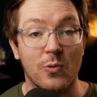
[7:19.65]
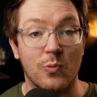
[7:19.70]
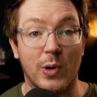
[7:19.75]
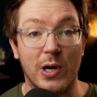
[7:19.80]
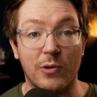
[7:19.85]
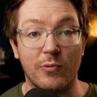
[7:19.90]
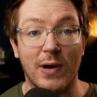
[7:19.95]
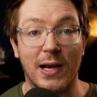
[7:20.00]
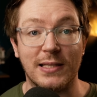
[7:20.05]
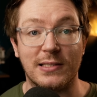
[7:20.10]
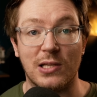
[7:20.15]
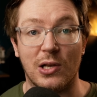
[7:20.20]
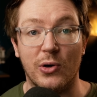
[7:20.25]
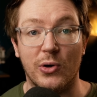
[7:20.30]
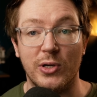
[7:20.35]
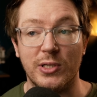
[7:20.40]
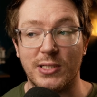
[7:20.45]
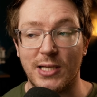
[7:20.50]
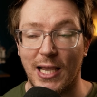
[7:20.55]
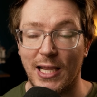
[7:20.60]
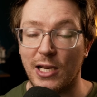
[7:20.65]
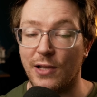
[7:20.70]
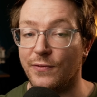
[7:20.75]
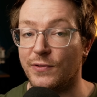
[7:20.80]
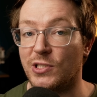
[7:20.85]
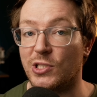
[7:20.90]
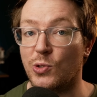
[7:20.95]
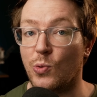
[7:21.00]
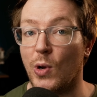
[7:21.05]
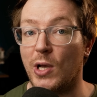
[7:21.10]
When you're ready to launch, head
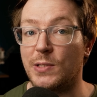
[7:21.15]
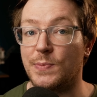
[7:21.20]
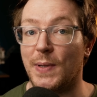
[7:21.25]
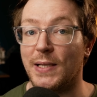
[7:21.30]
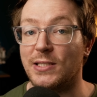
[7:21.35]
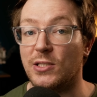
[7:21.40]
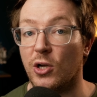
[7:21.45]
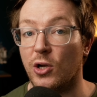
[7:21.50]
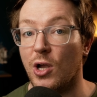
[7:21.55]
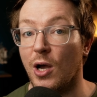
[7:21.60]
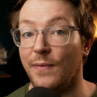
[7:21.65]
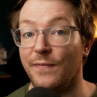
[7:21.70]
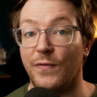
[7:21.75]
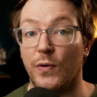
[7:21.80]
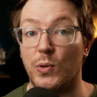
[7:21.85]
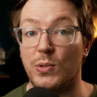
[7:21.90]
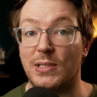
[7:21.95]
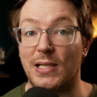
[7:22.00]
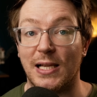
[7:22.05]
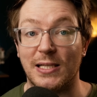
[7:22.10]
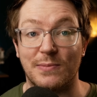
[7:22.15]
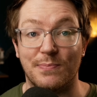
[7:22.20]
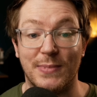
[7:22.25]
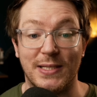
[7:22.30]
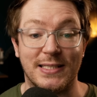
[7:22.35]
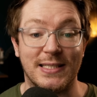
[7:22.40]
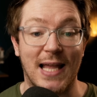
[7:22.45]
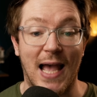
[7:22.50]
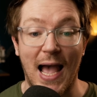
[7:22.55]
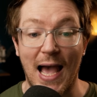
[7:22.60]
over to
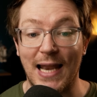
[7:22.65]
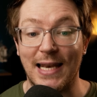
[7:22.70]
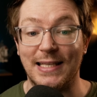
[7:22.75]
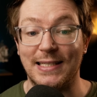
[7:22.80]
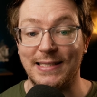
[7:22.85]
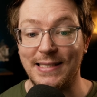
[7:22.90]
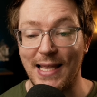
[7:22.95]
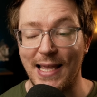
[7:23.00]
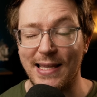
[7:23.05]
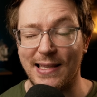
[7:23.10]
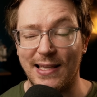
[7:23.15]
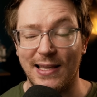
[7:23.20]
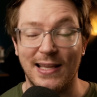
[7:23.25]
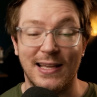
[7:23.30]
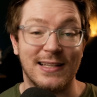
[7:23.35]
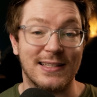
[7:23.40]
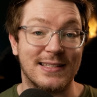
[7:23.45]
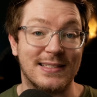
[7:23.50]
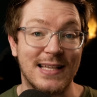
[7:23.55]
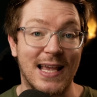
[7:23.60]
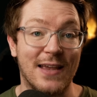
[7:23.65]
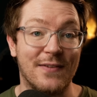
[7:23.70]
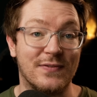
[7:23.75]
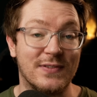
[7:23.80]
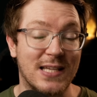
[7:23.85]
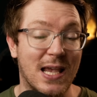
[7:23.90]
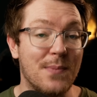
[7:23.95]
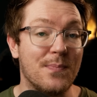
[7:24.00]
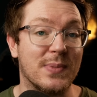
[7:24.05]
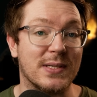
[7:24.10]
squarespace.com/MrAlexTech to
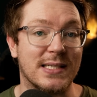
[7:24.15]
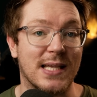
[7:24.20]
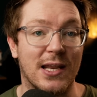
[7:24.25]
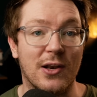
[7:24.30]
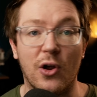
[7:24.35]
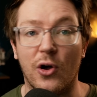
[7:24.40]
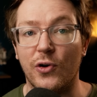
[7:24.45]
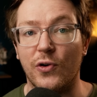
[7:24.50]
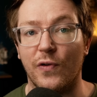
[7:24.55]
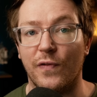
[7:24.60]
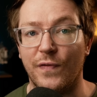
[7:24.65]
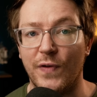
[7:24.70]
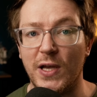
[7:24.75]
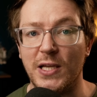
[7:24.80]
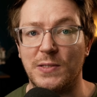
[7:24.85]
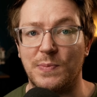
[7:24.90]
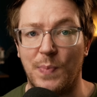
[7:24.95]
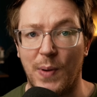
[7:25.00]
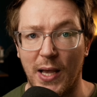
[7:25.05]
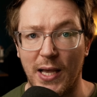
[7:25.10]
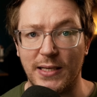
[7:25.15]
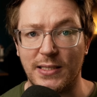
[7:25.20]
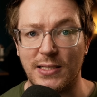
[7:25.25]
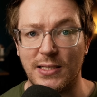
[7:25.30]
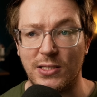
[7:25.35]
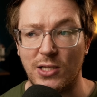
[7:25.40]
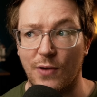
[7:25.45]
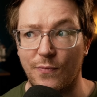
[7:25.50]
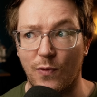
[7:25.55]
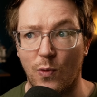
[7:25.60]
save 10% on your first
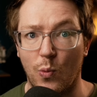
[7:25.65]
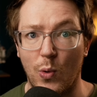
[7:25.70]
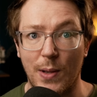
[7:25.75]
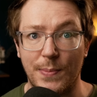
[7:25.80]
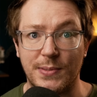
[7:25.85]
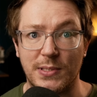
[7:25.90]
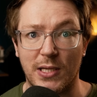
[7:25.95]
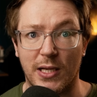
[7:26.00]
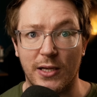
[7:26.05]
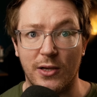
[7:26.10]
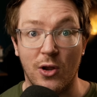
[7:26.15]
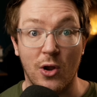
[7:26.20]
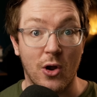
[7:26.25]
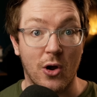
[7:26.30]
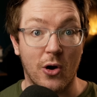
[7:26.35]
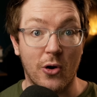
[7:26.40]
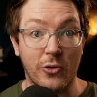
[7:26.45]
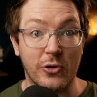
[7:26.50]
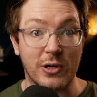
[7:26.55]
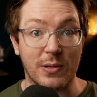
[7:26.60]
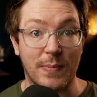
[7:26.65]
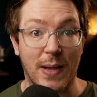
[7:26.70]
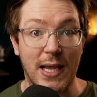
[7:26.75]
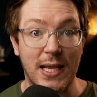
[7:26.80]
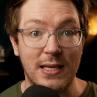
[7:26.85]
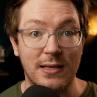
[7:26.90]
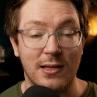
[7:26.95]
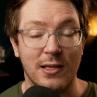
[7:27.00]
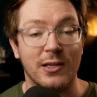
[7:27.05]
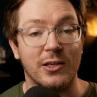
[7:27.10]
purchase of a website or a
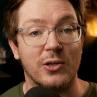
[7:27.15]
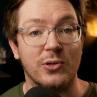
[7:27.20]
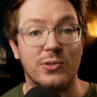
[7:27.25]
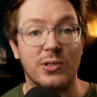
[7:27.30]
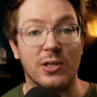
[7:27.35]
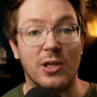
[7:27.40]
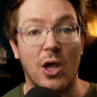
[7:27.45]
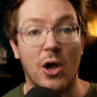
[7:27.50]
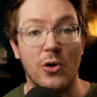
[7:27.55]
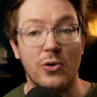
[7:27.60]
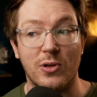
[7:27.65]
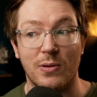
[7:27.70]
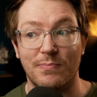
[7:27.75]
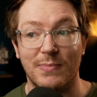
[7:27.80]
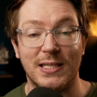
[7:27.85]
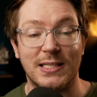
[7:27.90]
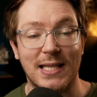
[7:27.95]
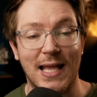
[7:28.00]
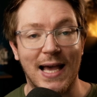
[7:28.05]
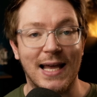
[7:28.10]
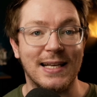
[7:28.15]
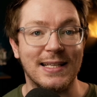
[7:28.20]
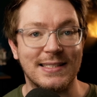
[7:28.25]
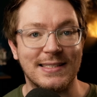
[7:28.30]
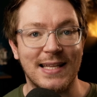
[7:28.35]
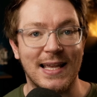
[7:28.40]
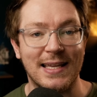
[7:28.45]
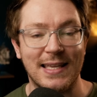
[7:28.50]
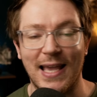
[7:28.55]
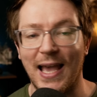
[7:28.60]
domain using the code
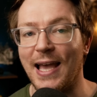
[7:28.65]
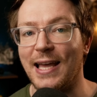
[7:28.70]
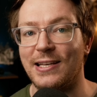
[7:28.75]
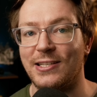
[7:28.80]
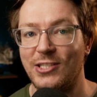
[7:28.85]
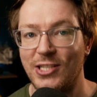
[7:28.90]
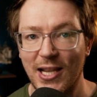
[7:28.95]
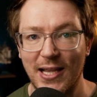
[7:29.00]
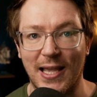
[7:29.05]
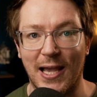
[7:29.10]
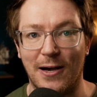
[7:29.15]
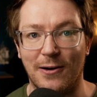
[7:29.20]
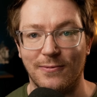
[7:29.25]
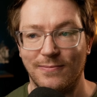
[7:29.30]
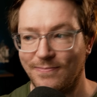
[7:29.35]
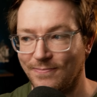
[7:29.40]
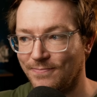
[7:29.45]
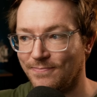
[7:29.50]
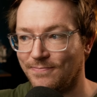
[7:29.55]
MrAlexTech at checkout.